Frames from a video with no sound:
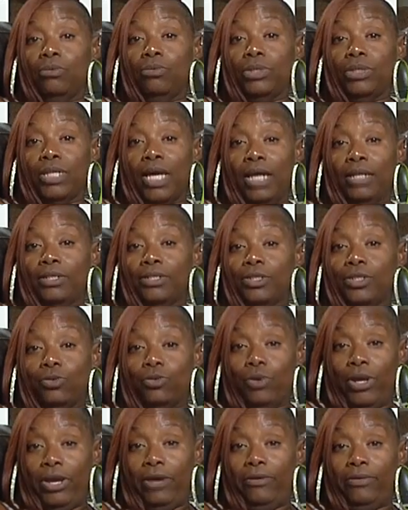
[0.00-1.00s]
without the
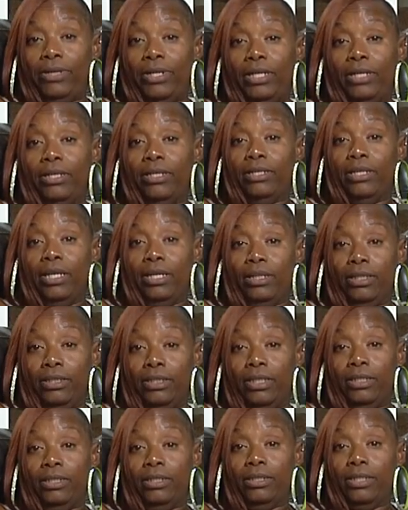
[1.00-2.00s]
swearing and the
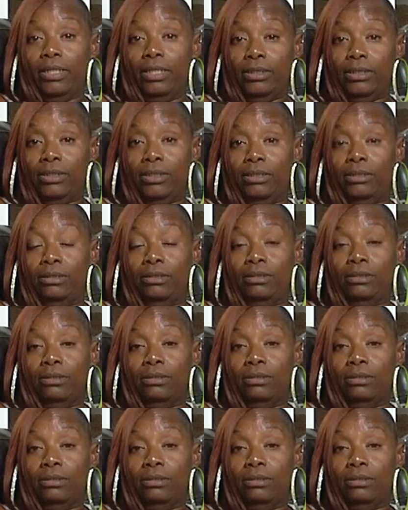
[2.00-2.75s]
yelling and the cussing.